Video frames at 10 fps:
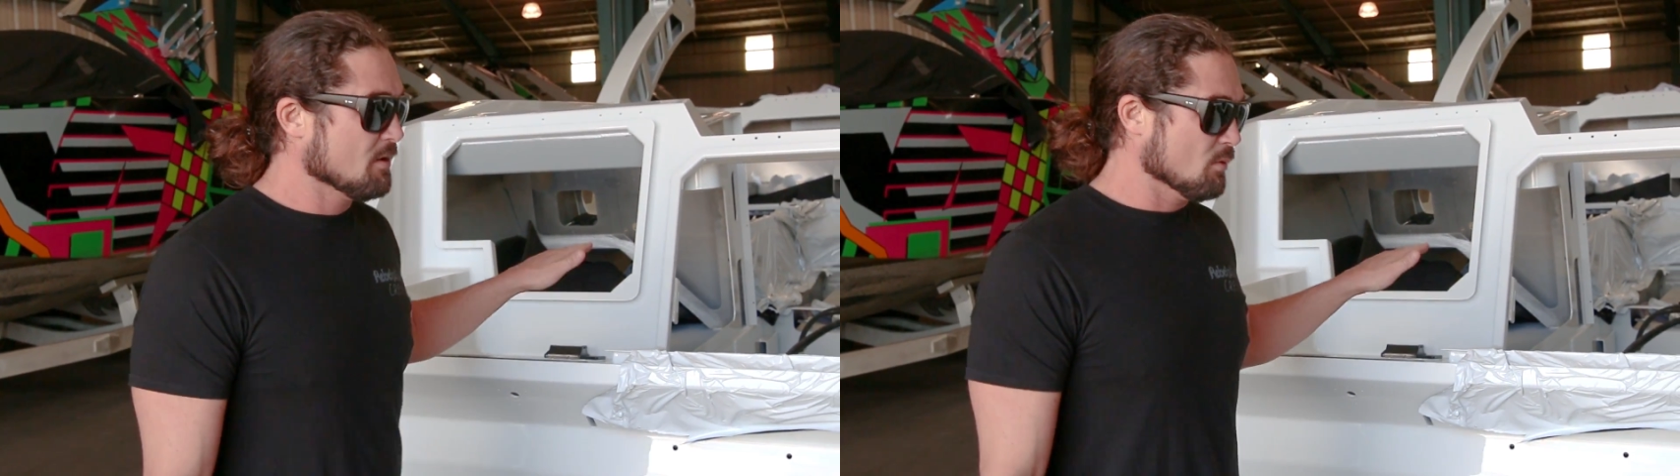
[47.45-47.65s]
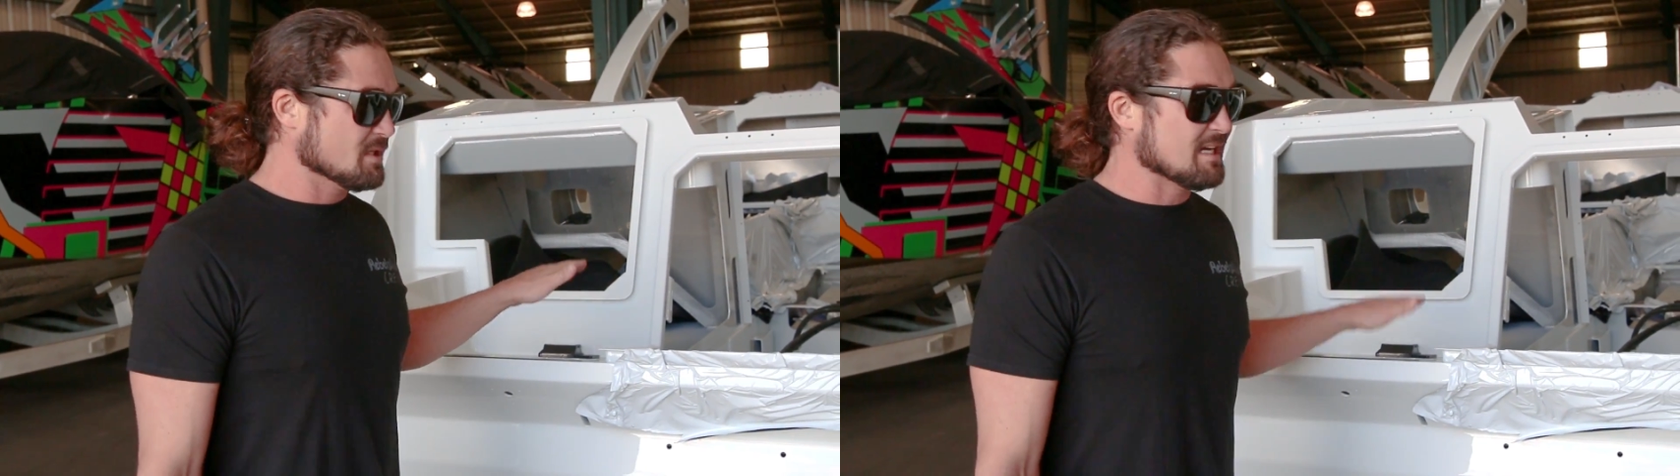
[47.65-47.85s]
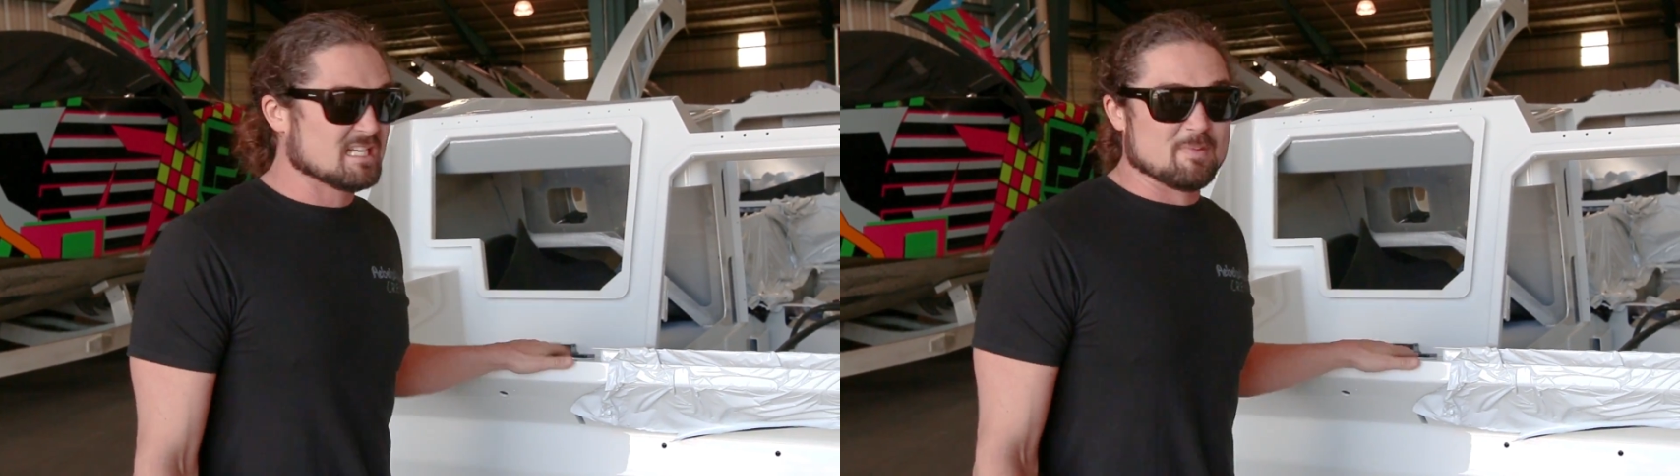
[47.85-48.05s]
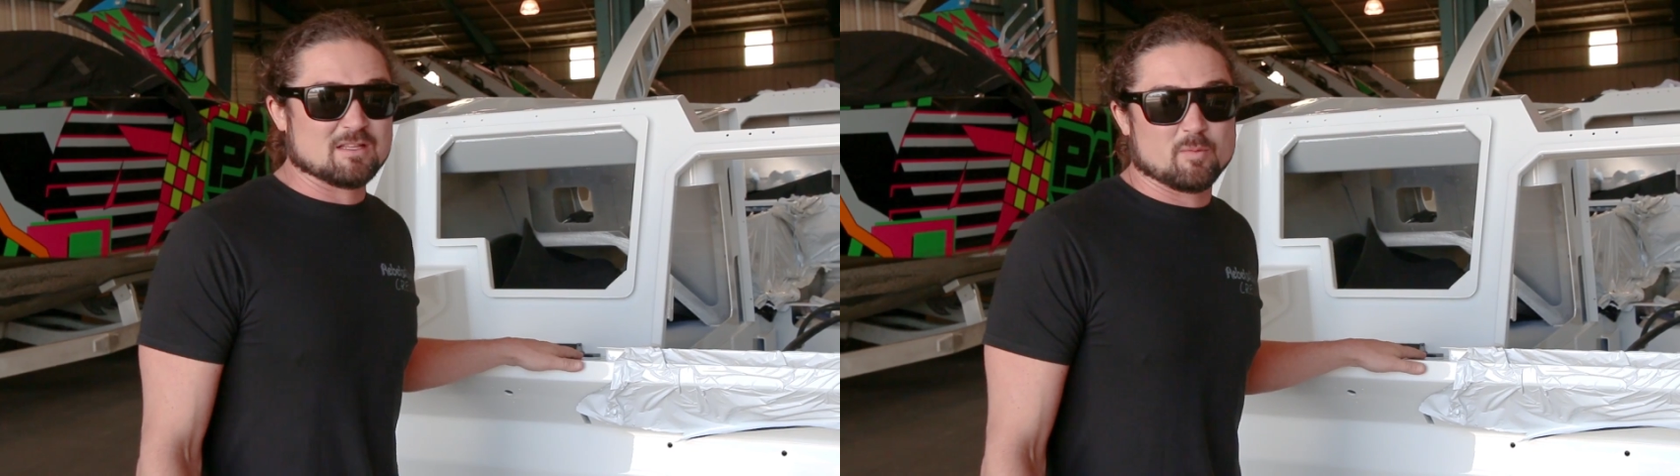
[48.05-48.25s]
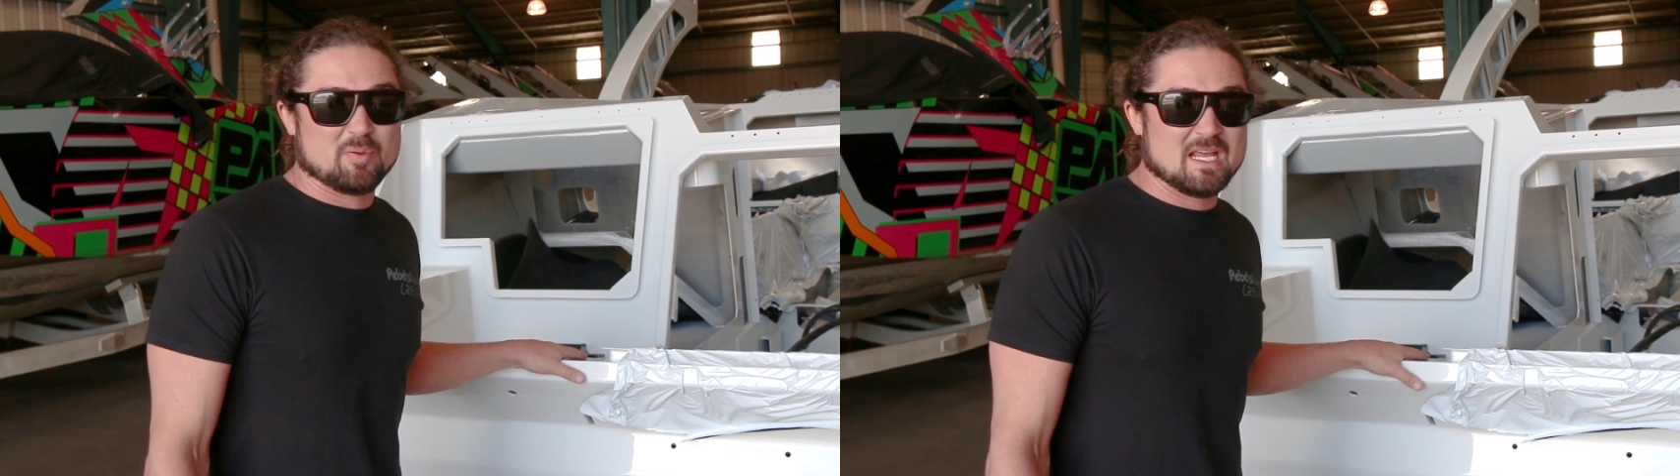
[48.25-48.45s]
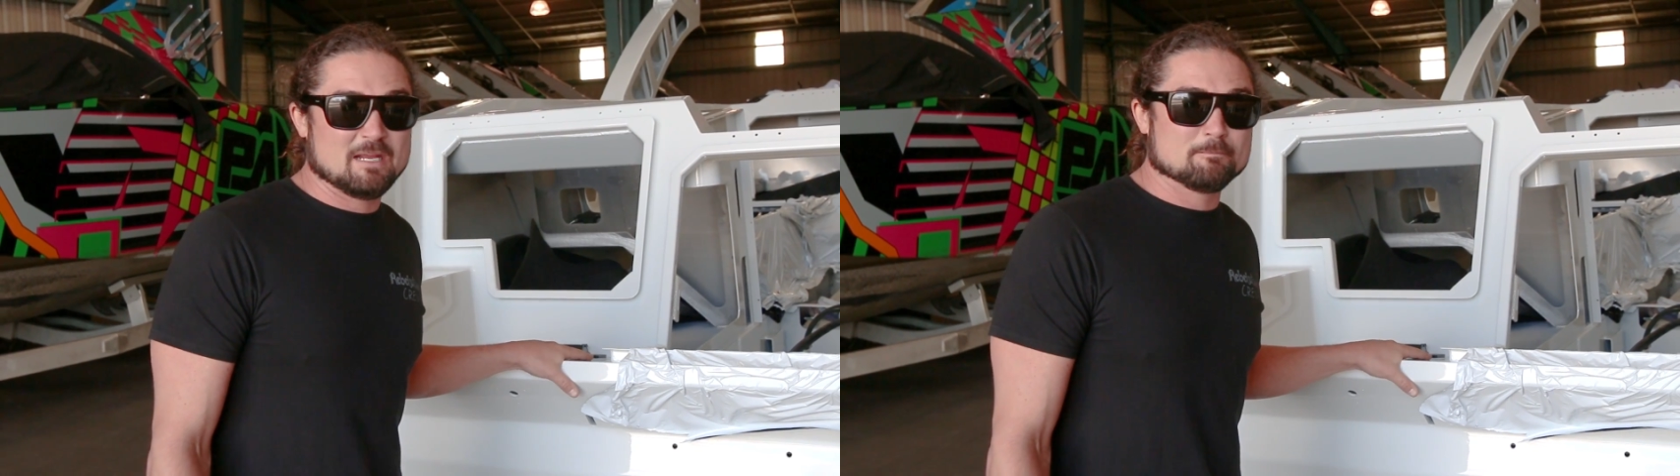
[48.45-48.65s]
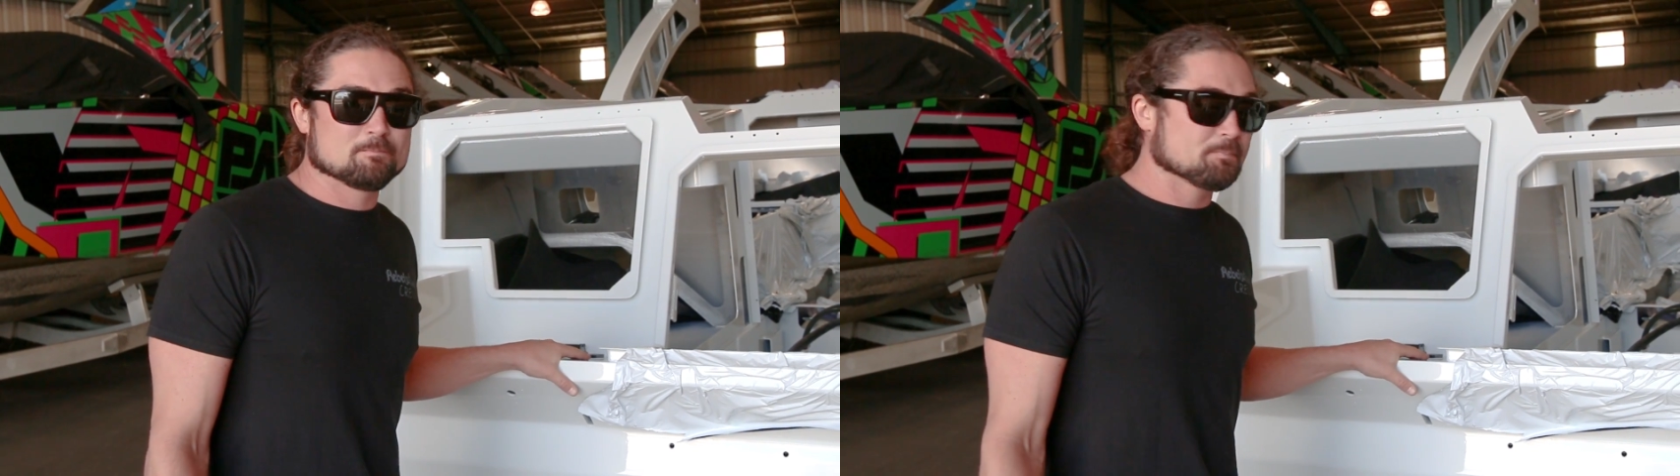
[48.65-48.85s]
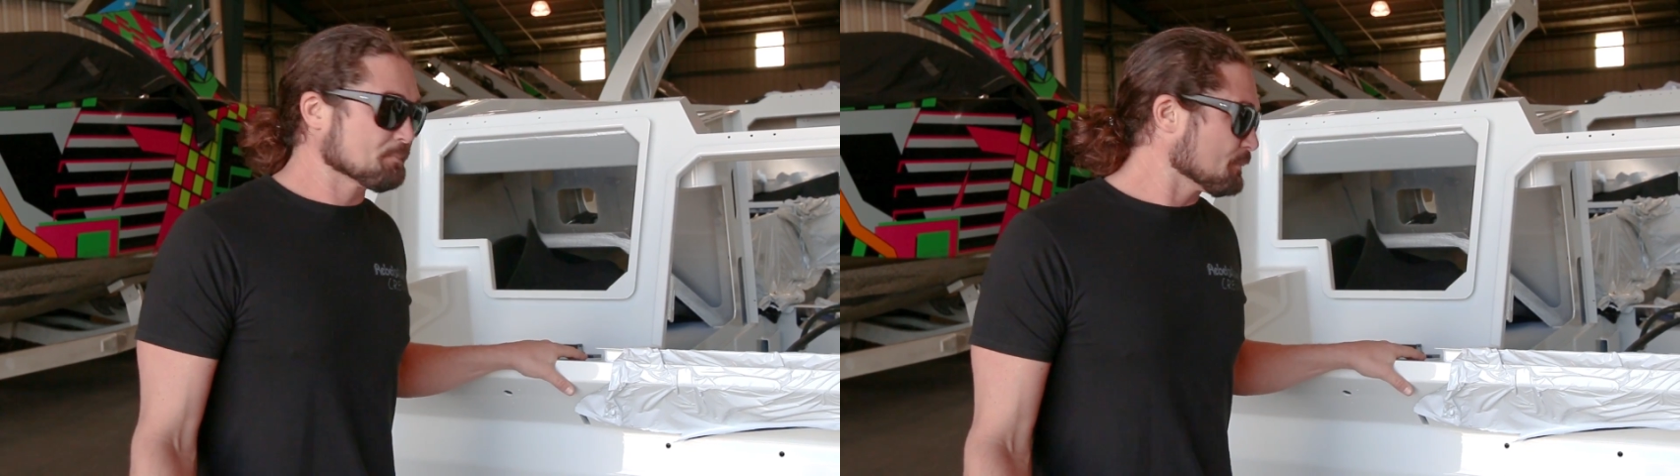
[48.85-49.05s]
what's nice about the paint
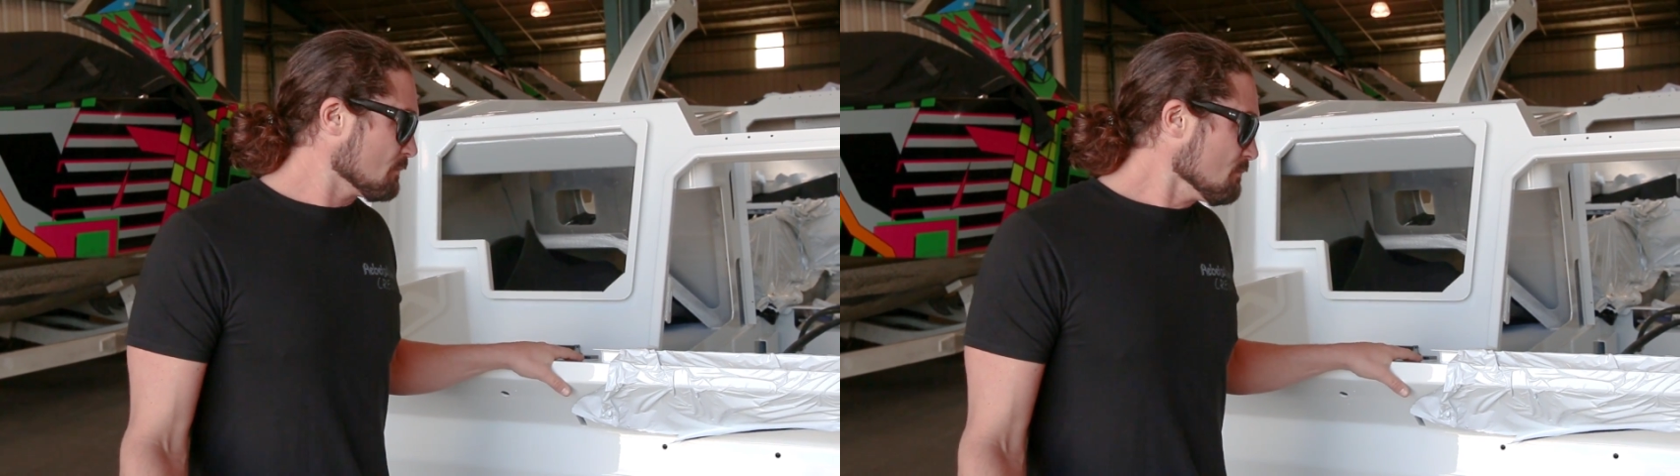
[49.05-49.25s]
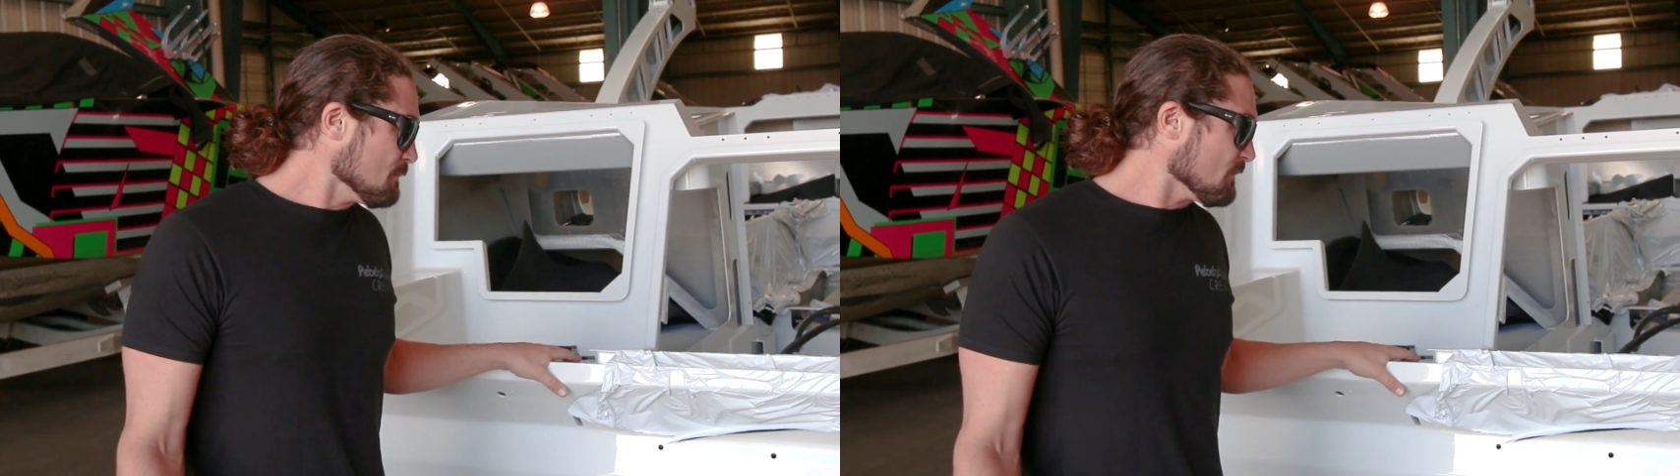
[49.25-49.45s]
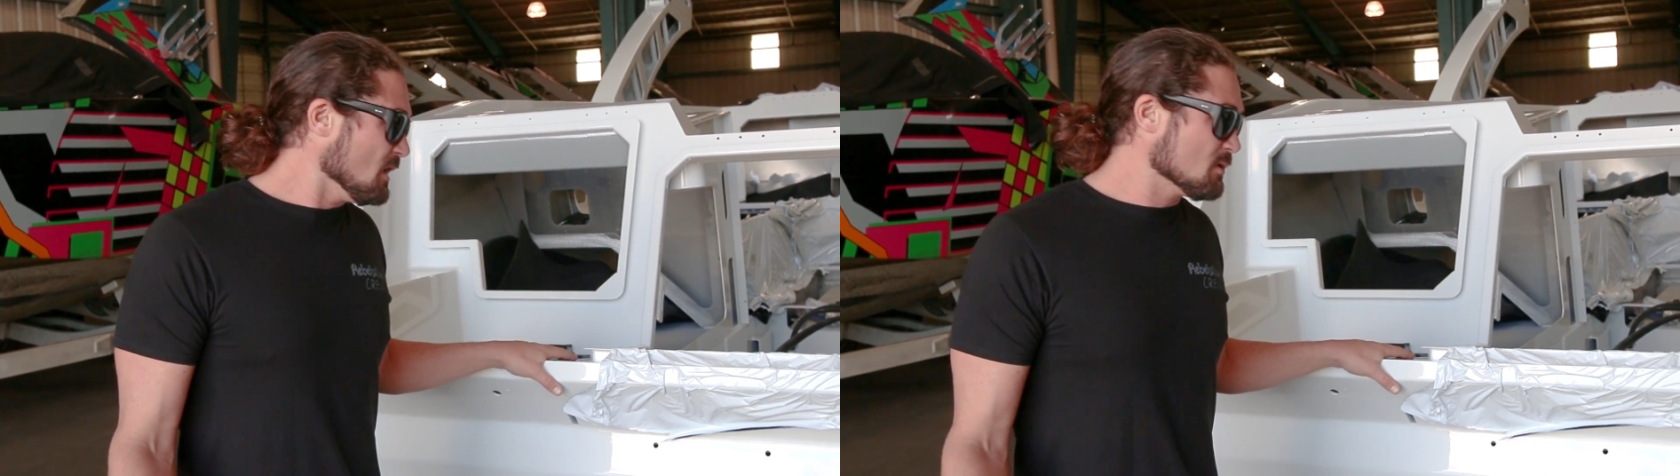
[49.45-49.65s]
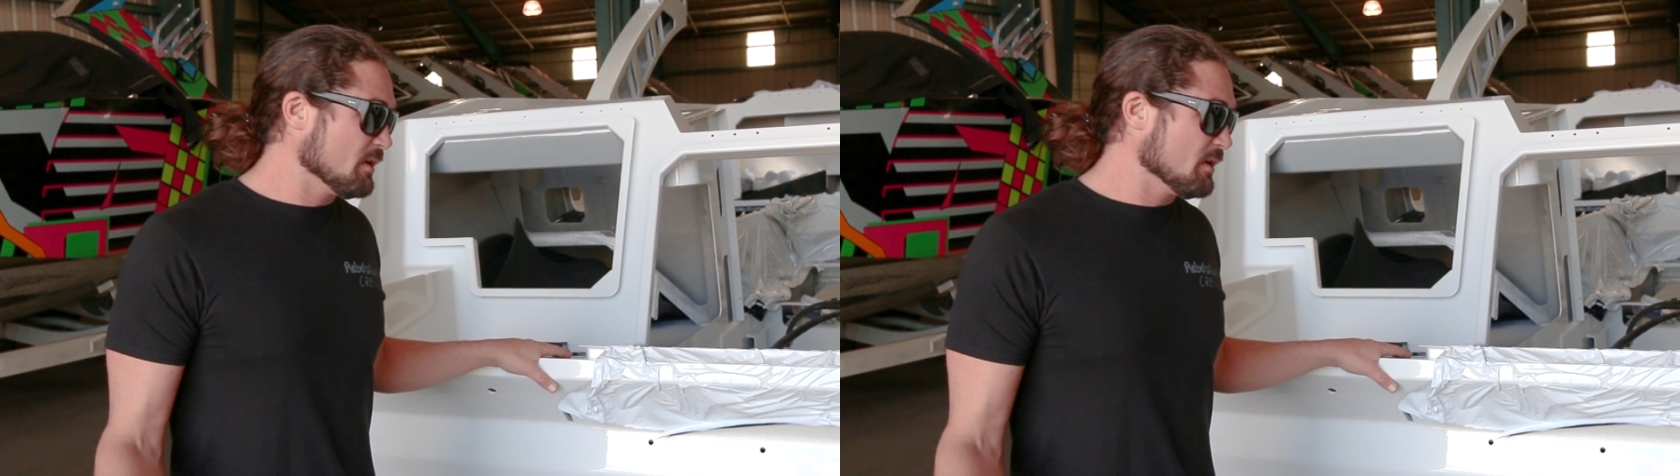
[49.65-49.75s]
is